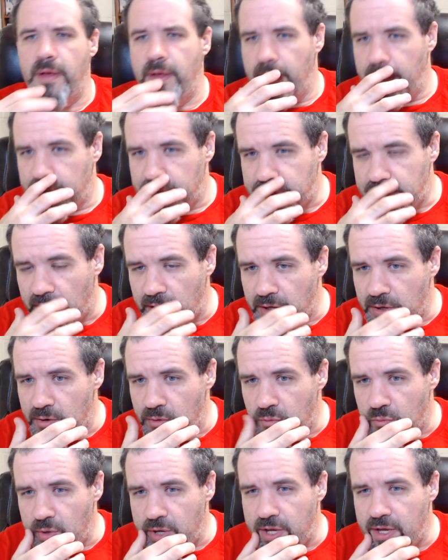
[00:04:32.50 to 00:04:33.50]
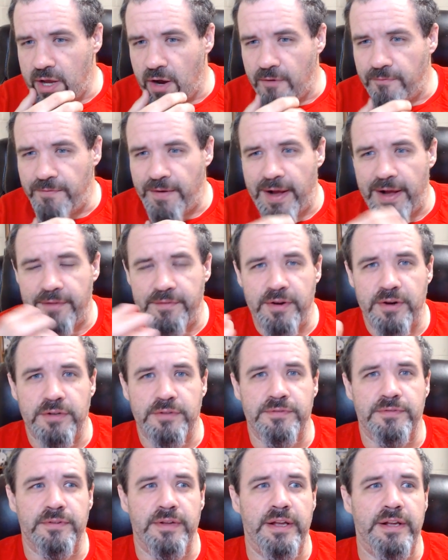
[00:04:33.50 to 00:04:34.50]
So we go 5
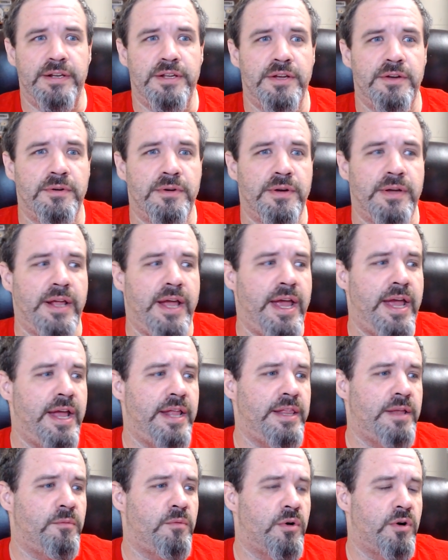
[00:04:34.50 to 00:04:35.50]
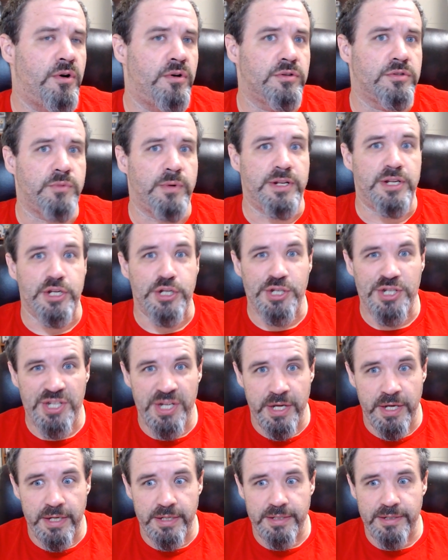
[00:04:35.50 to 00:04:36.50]
years into it, and the worlds went to
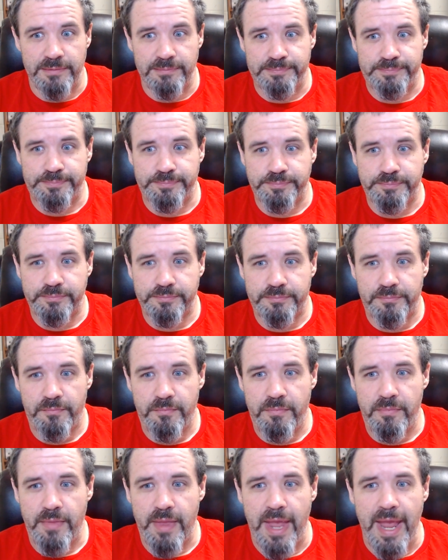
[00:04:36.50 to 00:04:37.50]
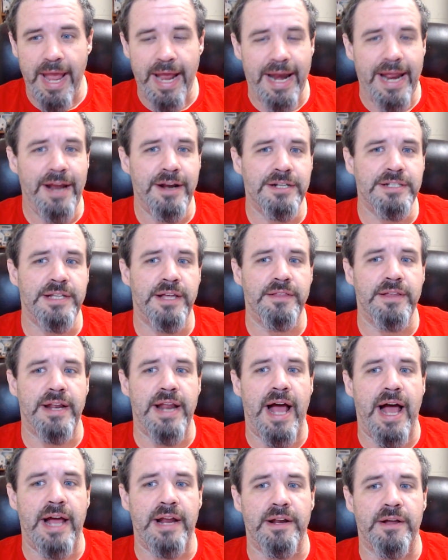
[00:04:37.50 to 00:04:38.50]
shit. And here's something
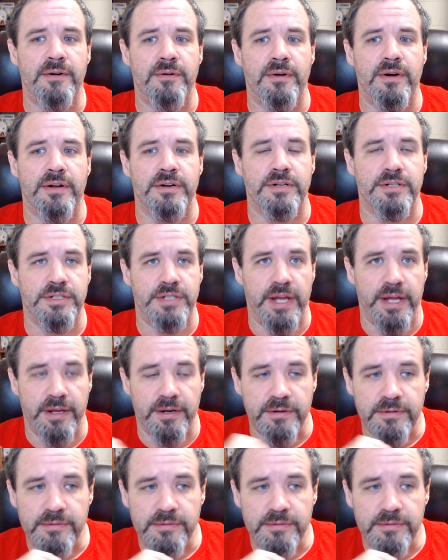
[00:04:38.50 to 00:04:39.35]
I don't understand.